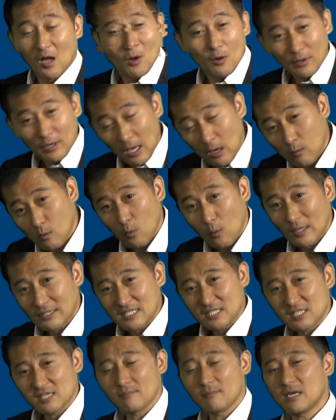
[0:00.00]
Okay, well, what
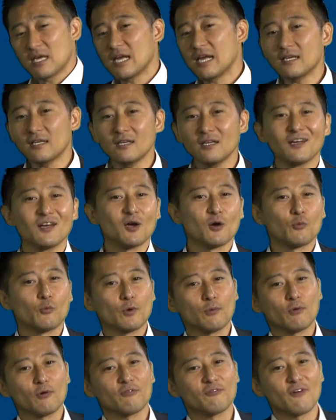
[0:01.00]
does it mean? We
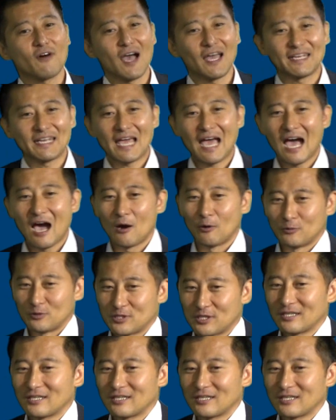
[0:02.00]
will find out.